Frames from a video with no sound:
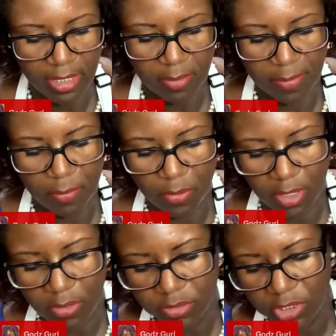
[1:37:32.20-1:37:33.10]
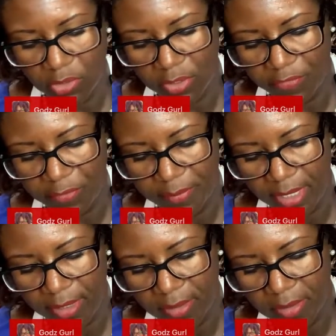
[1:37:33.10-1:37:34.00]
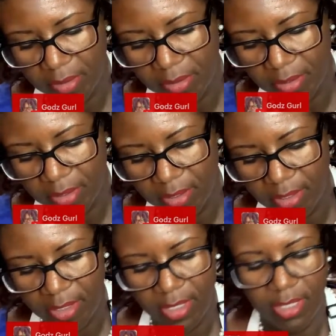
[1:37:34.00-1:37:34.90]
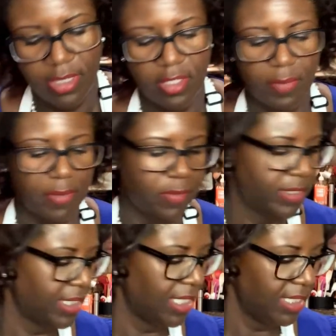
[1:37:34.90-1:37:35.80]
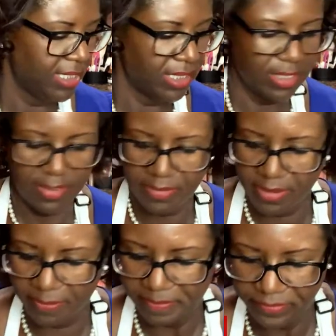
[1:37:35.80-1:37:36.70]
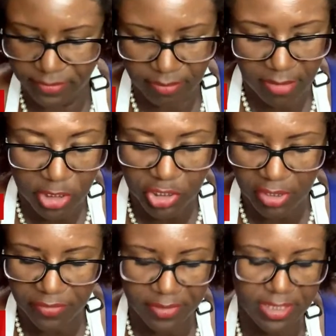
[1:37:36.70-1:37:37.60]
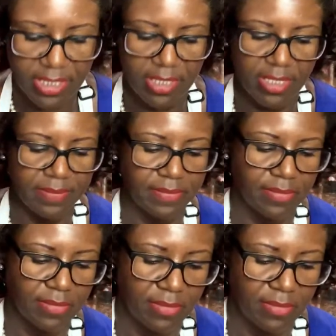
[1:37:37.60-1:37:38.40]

A little bit more goat's yogurt for me, a little bit more skinny syrups, my sugar-free syrup.